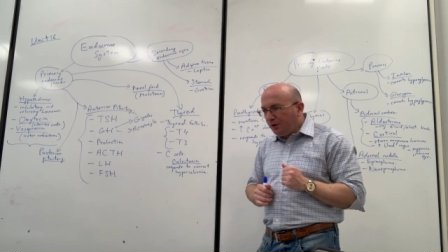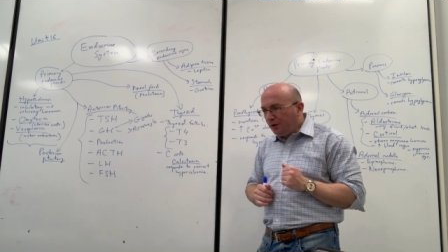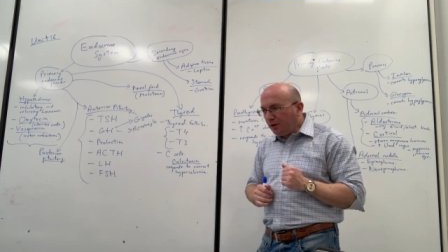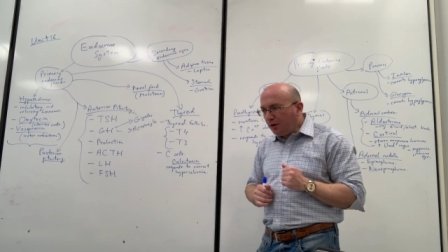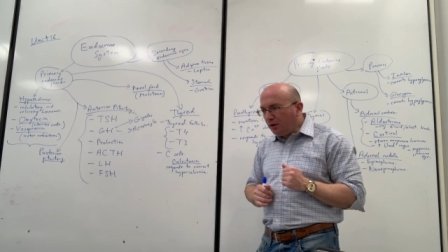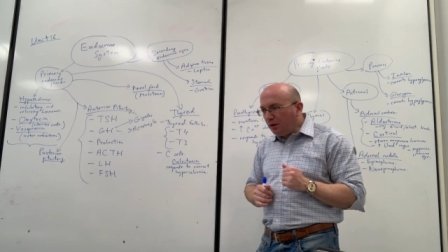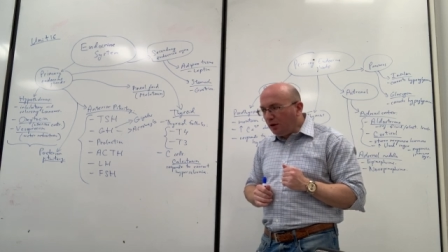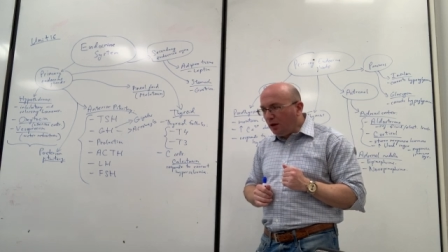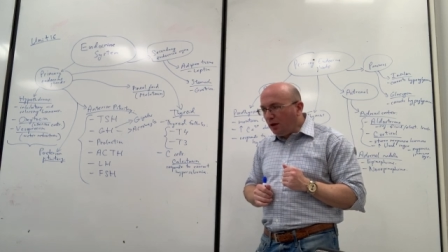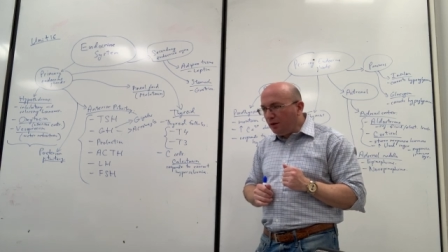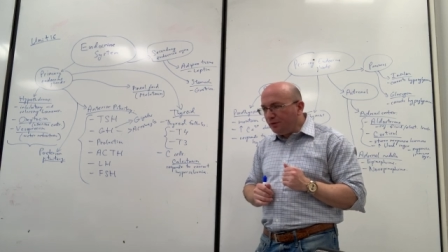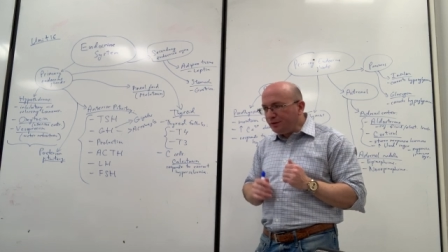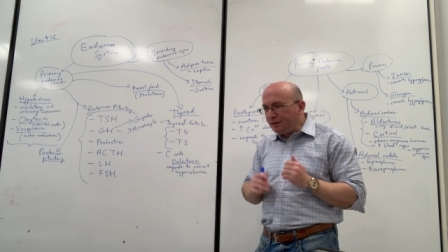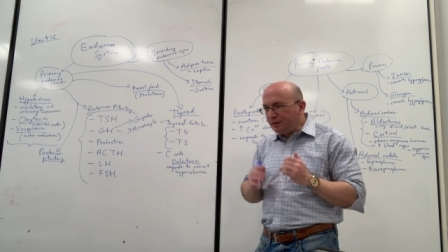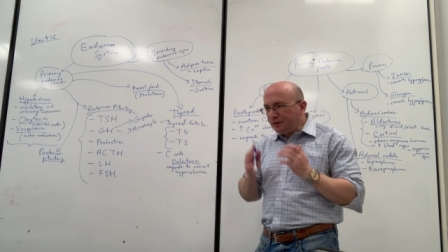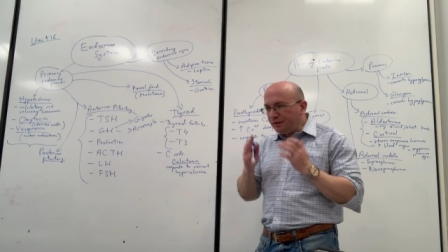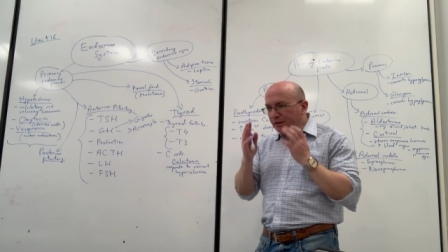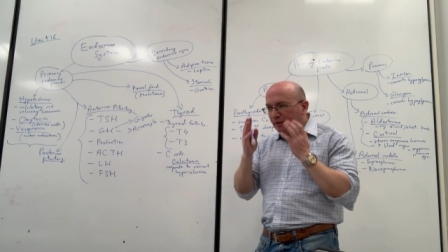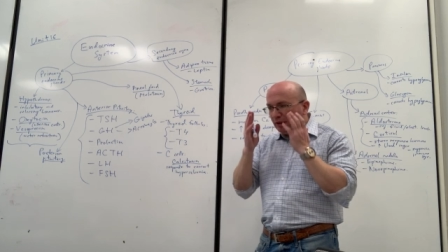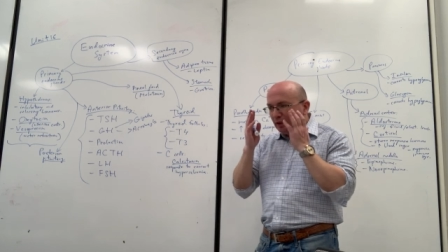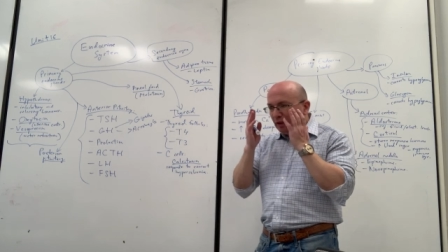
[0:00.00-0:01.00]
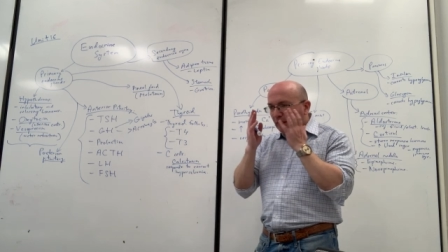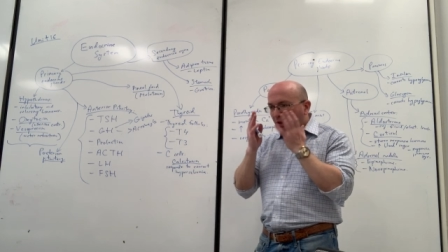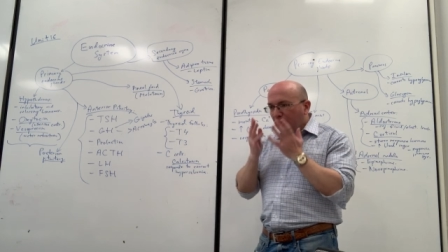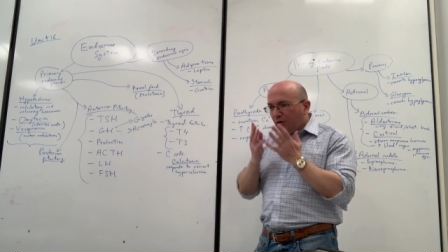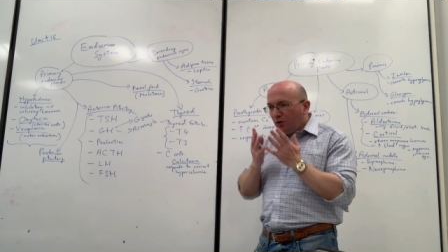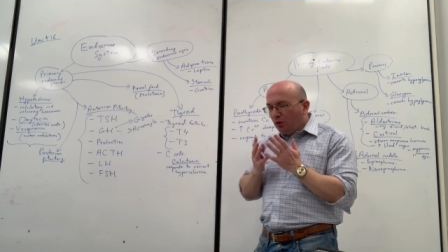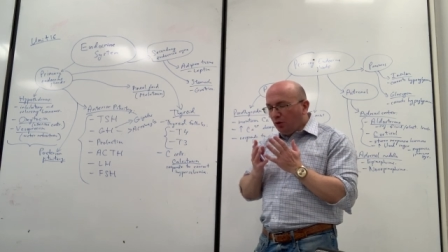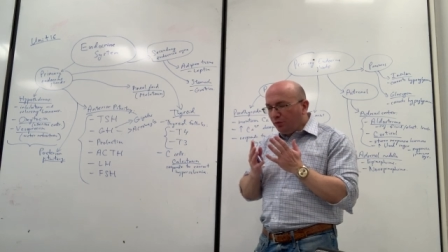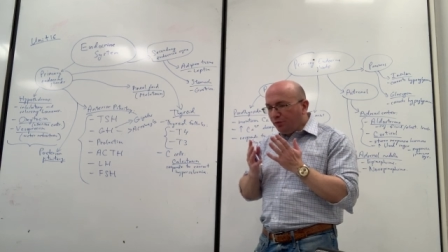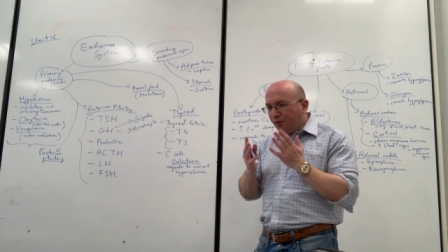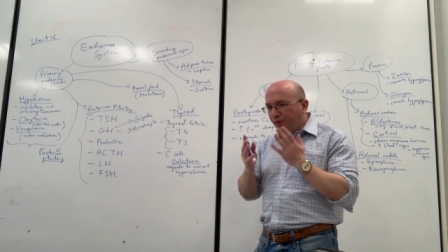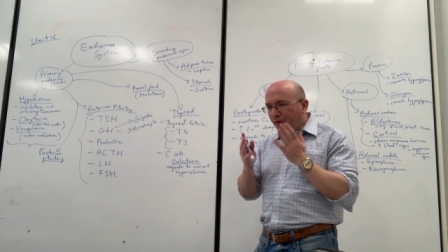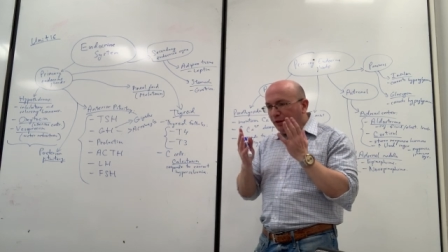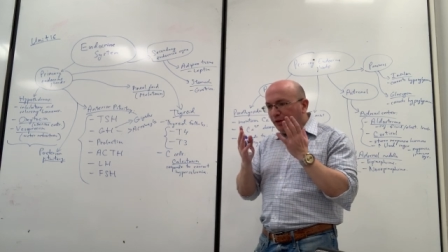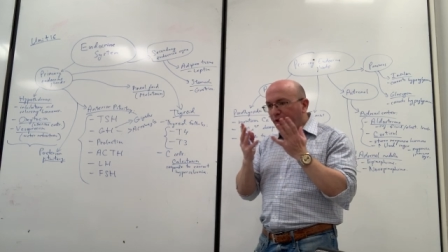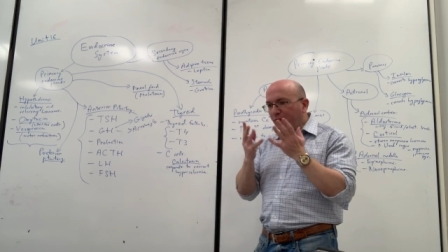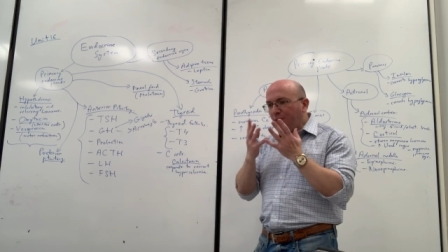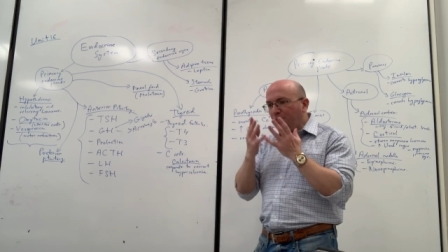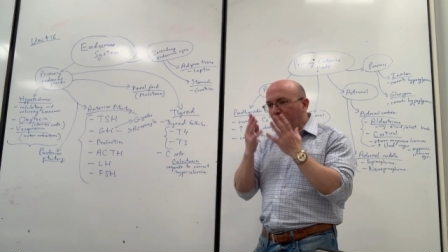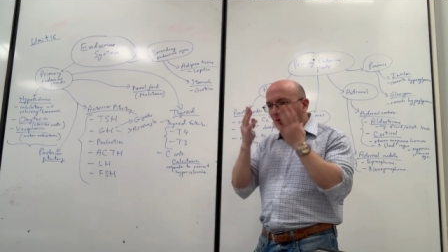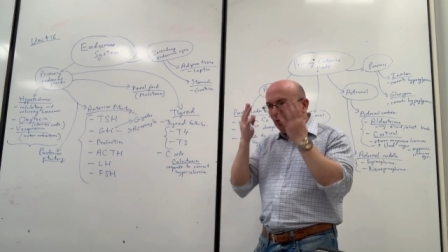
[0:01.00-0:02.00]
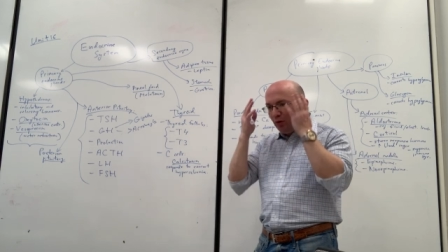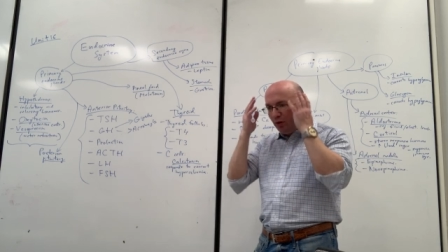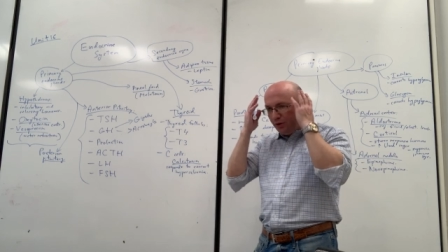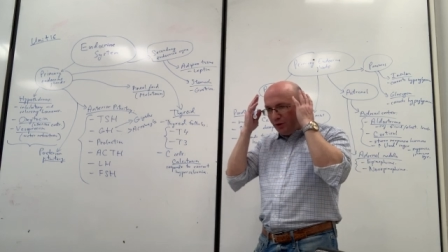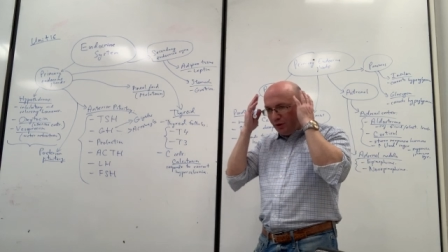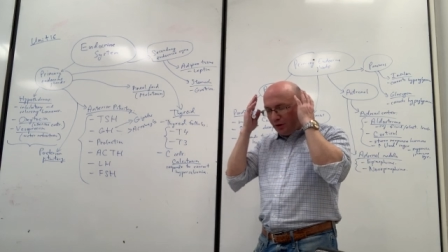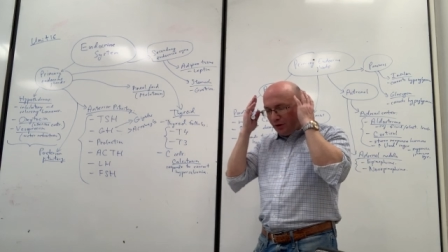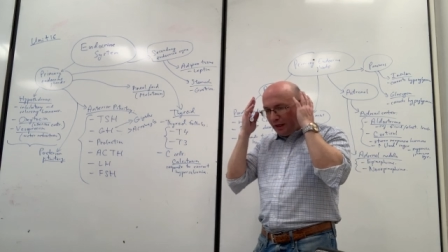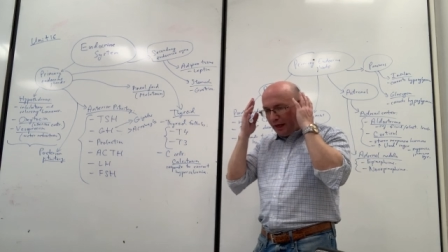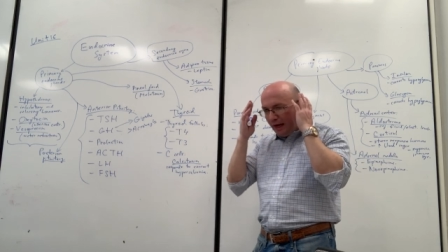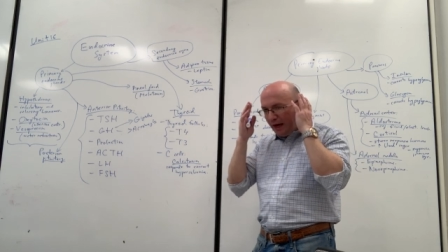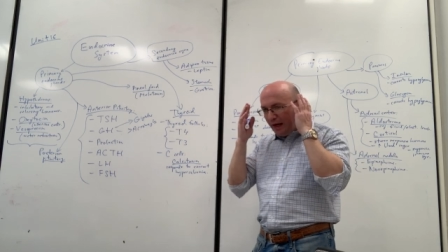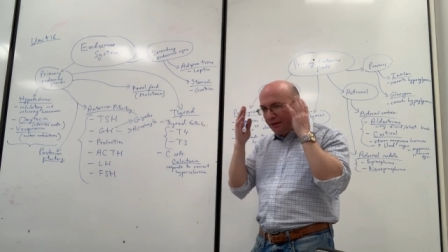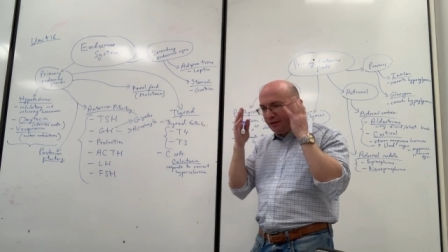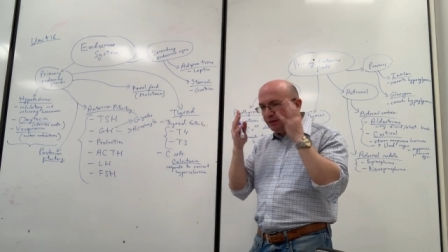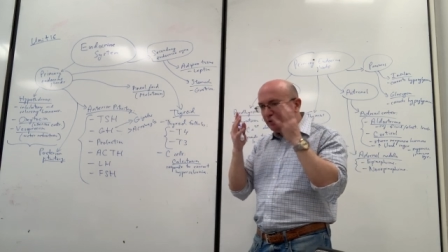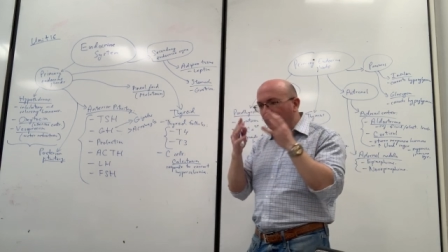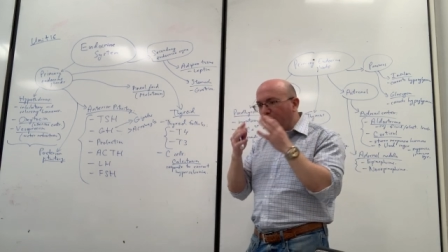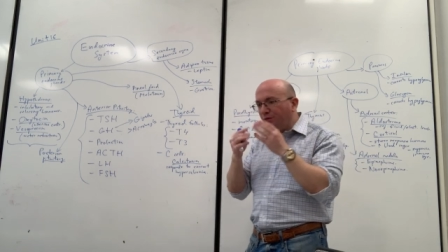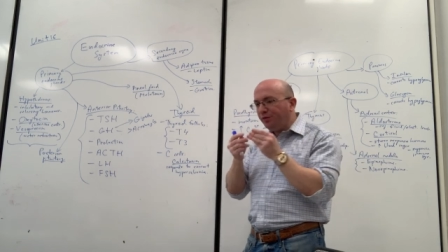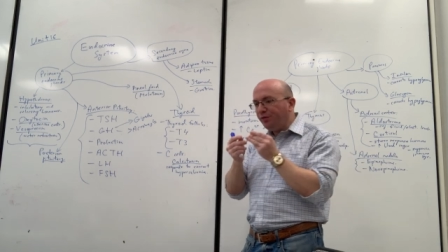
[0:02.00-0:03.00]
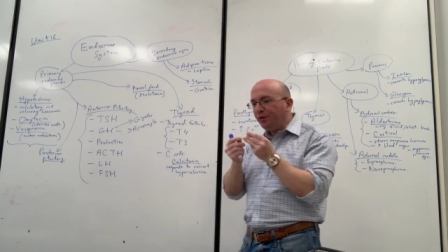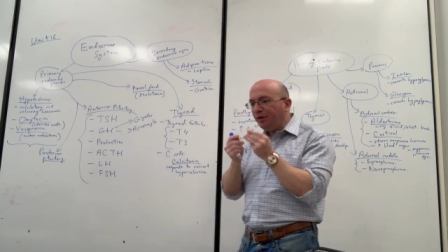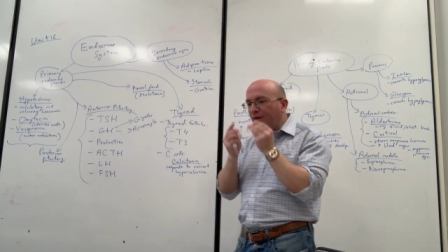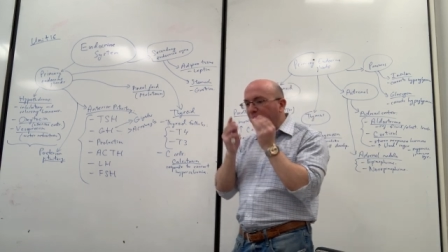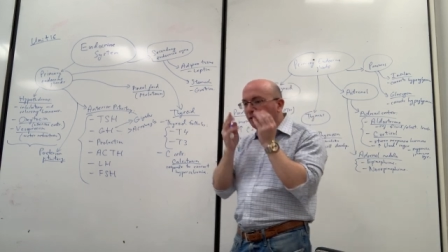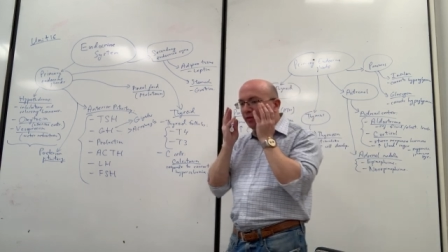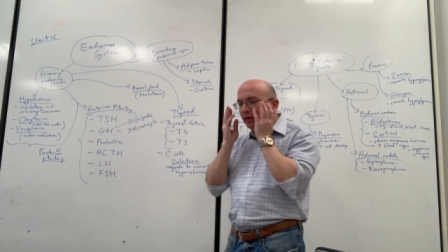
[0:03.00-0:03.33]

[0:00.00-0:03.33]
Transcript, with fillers: their gloves don't fit anymore, their hats don't fit,